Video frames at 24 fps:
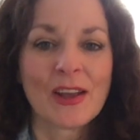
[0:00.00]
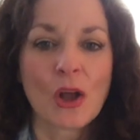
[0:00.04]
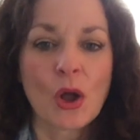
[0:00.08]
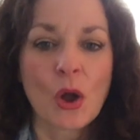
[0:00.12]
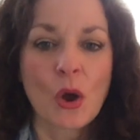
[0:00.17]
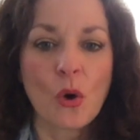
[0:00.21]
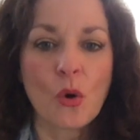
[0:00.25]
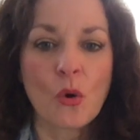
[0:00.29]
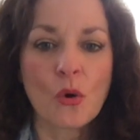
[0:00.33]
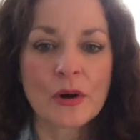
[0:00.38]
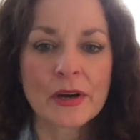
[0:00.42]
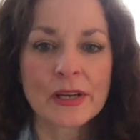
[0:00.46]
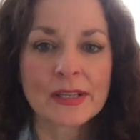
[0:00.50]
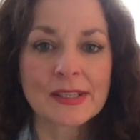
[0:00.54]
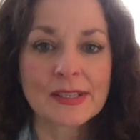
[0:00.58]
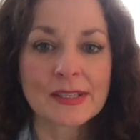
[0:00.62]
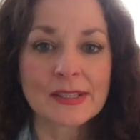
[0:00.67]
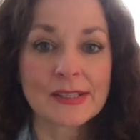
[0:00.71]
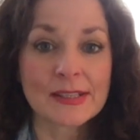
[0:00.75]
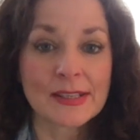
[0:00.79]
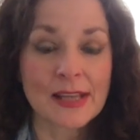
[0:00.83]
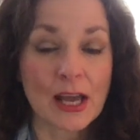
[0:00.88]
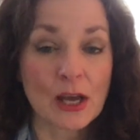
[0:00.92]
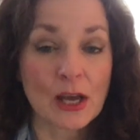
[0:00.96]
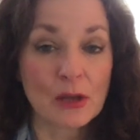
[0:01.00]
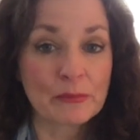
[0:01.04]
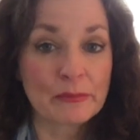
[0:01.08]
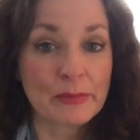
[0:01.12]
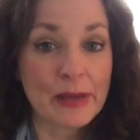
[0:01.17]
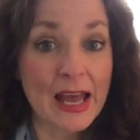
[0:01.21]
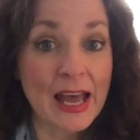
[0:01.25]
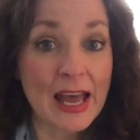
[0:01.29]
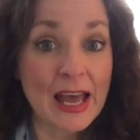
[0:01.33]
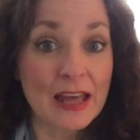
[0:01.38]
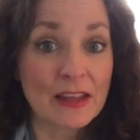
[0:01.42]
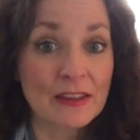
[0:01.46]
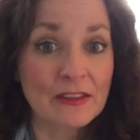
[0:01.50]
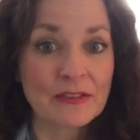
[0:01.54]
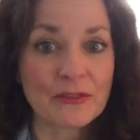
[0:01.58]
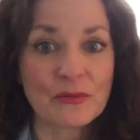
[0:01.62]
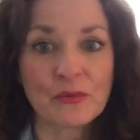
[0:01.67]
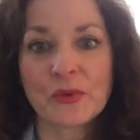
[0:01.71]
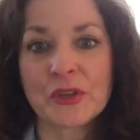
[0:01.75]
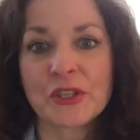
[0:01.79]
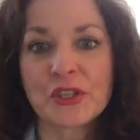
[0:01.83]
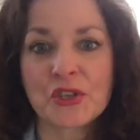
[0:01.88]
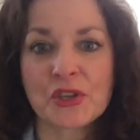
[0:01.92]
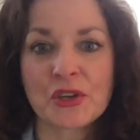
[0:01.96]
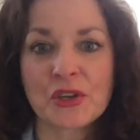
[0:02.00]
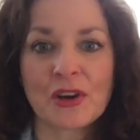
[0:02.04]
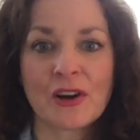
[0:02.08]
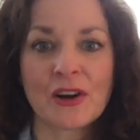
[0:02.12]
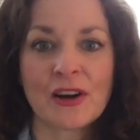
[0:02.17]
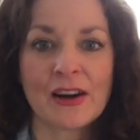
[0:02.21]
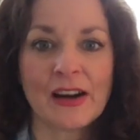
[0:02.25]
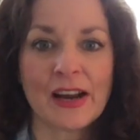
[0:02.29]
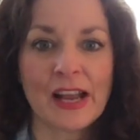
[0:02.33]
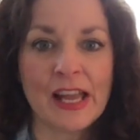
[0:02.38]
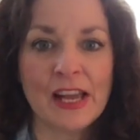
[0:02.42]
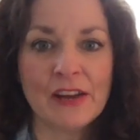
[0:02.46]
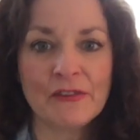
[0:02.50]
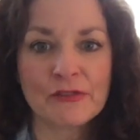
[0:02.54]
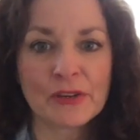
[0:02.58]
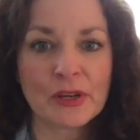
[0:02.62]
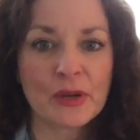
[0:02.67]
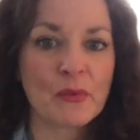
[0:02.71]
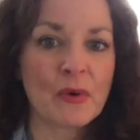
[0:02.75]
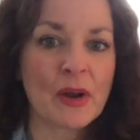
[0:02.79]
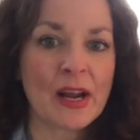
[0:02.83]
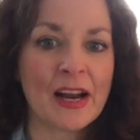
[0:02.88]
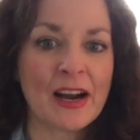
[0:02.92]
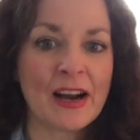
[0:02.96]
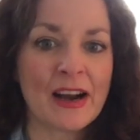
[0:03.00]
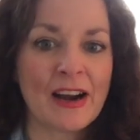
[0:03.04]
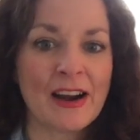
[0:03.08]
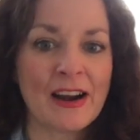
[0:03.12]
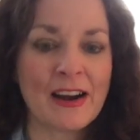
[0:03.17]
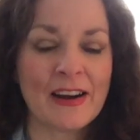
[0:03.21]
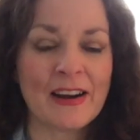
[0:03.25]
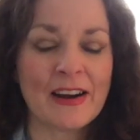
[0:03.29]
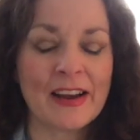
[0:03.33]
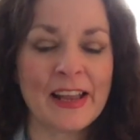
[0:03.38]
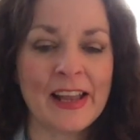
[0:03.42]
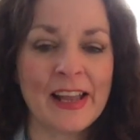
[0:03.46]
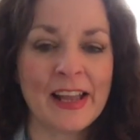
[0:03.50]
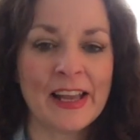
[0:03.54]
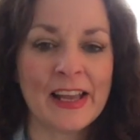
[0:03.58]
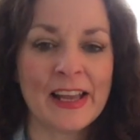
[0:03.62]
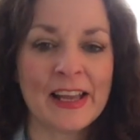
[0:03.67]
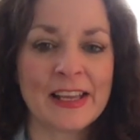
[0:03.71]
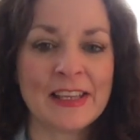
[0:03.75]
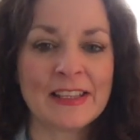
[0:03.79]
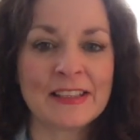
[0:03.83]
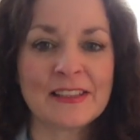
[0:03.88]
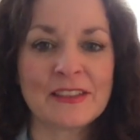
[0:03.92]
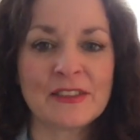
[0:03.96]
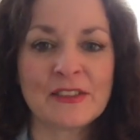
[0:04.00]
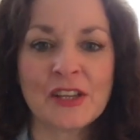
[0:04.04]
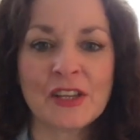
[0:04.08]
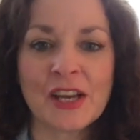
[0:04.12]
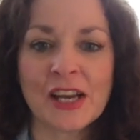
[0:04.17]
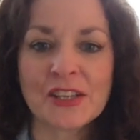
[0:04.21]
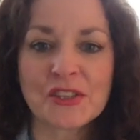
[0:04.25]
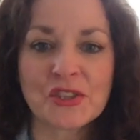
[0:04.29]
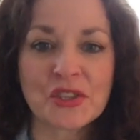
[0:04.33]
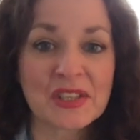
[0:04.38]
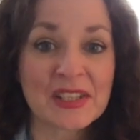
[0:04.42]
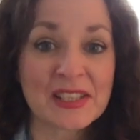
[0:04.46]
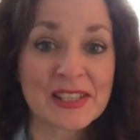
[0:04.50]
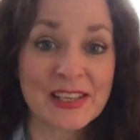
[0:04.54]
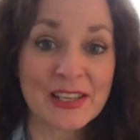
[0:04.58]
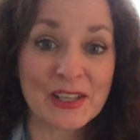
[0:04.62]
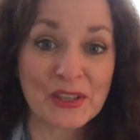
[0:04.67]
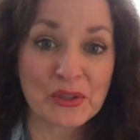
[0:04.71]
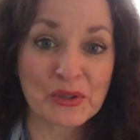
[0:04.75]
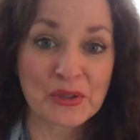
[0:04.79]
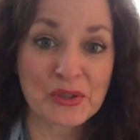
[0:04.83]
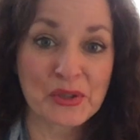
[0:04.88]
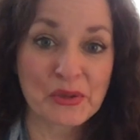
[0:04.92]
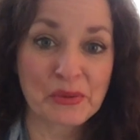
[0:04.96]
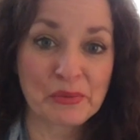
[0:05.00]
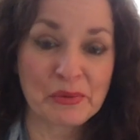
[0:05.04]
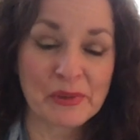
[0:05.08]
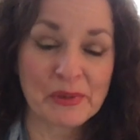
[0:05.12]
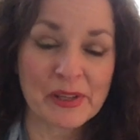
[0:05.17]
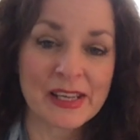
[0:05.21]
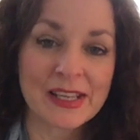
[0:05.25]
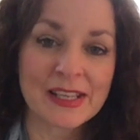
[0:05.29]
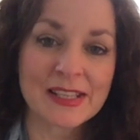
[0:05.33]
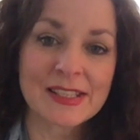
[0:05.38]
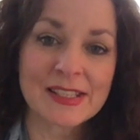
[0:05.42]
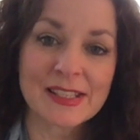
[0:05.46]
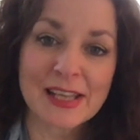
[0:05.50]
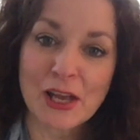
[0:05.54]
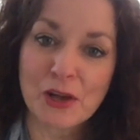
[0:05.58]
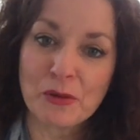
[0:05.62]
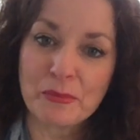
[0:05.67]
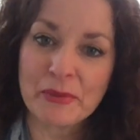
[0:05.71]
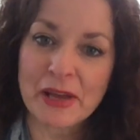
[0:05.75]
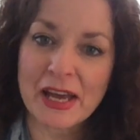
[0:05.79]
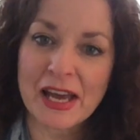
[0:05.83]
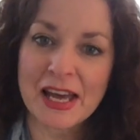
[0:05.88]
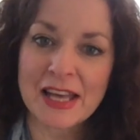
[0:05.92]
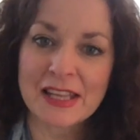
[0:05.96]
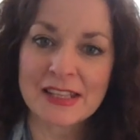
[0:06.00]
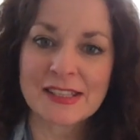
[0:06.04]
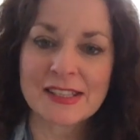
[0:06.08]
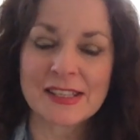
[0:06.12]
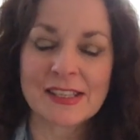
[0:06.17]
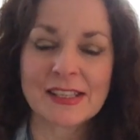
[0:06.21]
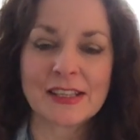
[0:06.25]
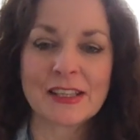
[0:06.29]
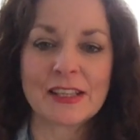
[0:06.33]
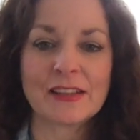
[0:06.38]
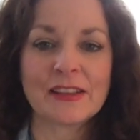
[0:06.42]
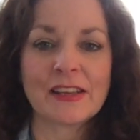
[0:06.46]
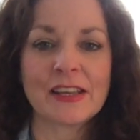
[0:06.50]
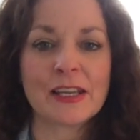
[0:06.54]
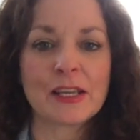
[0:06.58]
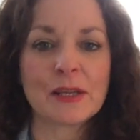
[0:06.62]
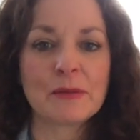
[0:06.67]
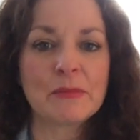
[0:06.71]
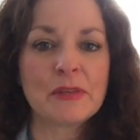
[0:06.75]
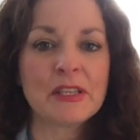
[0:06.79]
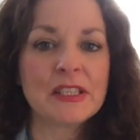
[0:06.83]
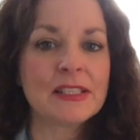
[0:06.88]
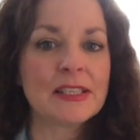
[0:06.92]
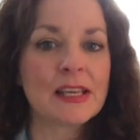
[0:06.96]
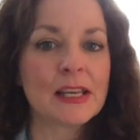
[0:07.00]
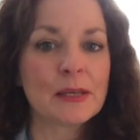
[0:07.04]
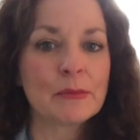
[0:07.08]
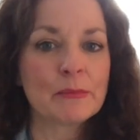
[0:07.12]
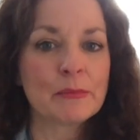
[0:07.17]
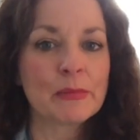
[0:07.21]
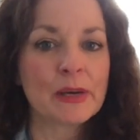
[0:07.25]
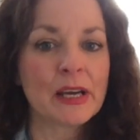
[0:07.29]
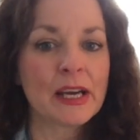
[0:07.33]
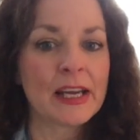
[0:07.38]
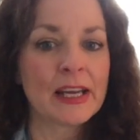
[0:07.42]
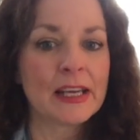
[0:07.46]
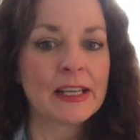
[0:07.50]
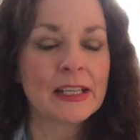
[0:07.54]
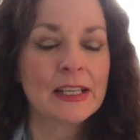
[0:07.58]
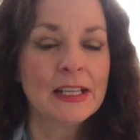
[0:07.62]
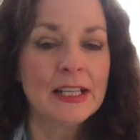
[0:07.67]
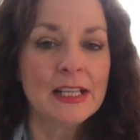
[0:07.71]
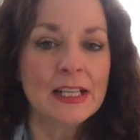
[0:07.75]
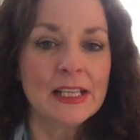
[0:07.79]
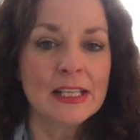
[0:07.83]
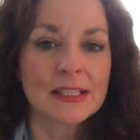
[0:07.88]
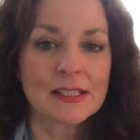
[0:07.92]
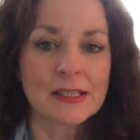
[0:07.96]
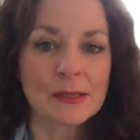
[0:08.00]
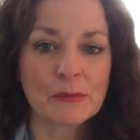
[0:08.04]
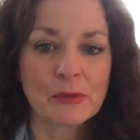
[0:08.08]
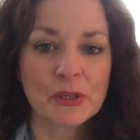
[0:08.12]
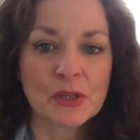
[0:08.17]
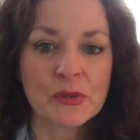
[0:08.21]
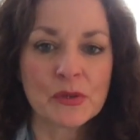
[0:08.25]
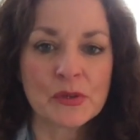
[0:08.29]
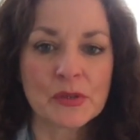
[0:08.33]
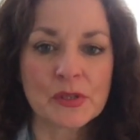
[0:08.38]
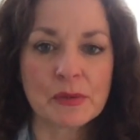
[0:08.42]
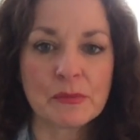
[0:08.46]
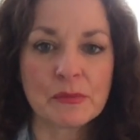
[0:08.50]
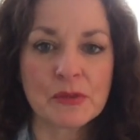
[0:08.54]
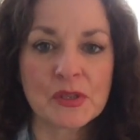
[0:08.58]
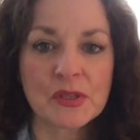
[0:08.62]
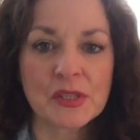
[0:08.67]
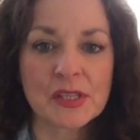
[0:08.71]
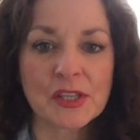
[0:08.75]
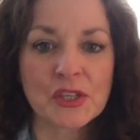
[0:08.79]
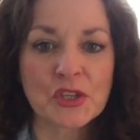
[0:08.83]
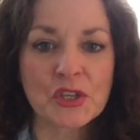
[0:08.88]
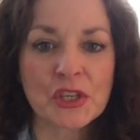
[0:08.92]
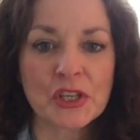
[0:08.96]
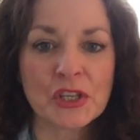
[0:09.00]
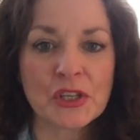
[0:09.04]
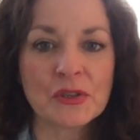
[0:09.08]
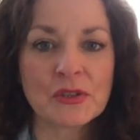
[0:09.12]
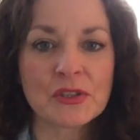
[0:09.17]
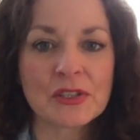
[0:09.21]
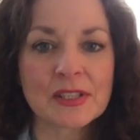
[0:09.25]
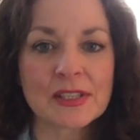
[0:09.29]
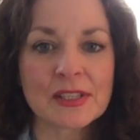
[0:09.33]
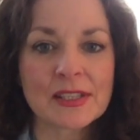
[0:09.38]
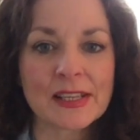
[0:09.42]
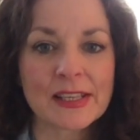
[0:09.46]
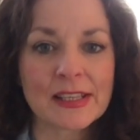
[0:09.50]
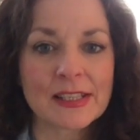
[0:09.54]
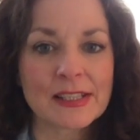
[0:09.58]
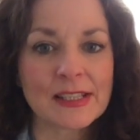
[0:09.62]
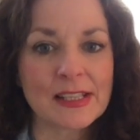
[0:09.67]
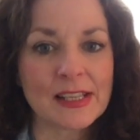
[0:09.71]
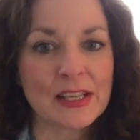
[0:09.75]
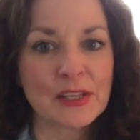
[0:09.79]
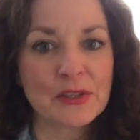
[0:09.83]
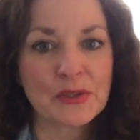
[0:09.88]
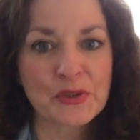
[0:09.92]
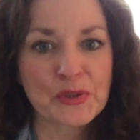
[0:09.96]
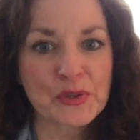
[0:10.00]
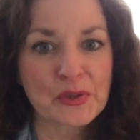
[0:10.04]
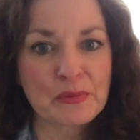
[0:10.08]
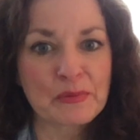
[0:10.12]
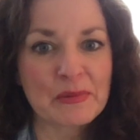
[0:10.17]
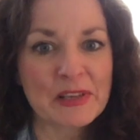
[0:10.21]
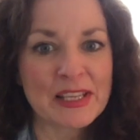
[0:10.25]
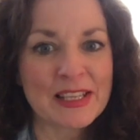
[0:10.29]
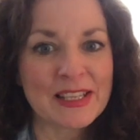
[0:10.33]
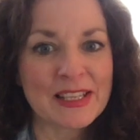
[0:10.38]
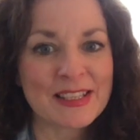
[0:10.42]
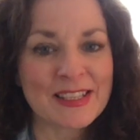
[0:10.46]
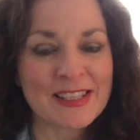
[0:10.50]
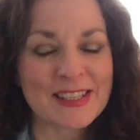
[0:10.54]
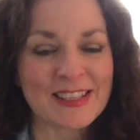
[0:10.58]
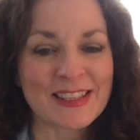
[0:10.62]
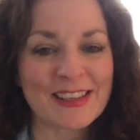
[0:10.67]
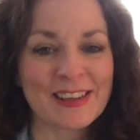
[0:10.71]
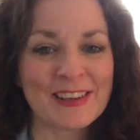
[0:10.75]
or it's a sound bath, which are everywhere, and not just healers are playing sound baths. They can be done by someone who's a musician who just likes the instruments.